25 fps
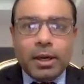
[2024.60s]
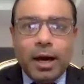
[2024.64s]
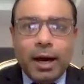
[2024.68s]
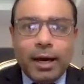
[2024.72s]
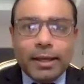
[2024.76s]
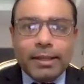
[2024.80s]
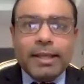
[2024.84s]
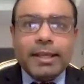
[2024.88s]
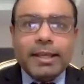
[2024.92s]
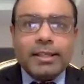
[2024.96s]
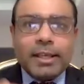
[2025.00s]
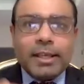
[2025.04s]

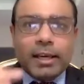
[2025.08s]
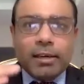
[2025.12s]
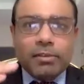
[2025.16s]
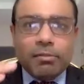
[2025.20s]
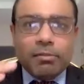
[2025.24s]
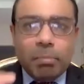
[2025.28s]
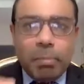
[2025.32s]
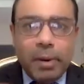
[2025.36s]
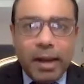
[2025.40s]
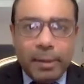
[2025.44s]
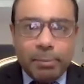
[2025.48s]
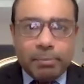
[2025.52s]
are these kind
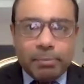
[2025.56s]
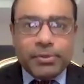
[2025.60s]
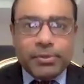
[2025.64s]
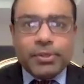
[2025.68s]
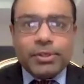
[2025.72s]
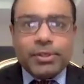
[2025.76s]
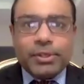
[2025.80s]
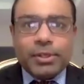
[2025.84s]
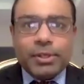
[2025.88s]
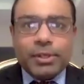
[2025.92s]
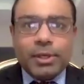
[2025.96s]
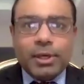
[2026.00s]
of
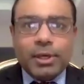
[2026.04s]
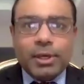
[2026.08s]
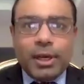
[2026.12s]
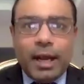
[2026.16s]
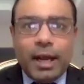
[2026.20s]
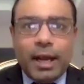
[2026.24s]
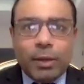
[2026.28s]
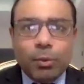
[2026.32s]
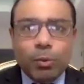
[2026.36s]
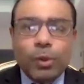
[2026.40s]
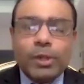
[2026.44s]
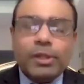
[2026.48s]
blips,
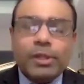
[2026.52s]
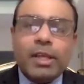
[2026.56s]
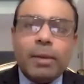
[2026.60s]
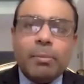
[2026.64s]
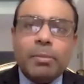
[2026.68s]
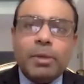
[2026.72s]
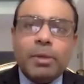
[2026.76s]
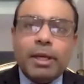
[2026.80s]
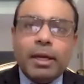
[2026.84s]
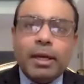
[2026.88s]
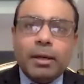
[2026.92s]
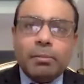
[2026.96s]
and will
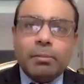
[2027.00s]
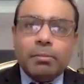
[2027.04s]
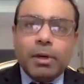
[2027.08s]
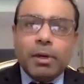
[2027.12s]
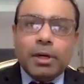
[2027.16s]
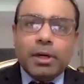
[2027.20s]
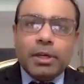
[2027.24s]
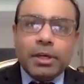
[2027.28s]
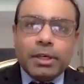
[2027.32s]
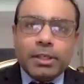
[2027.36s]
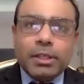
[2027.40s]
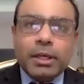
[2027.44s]
there be a
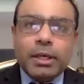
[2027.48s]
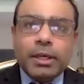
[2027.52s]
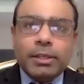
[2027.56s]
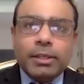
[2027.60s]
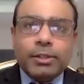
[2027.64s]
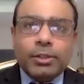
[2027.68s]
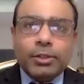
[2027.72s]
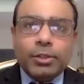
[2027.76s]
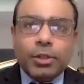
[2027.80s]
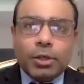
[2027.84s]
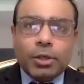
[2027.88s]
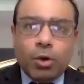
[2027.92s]

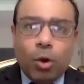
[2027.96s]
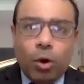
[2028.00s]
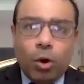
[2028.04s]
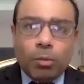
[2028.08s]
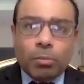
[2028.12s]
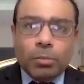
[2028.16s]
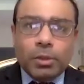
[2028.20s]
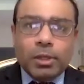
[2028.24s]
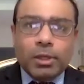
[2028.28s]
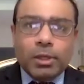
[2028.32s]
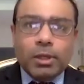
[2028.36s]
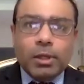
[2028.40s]
return to the
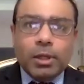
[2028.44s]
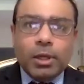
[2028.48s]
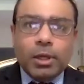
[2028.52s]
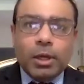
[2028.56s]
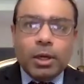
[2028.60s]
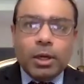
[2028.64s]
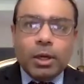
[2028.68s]
normal,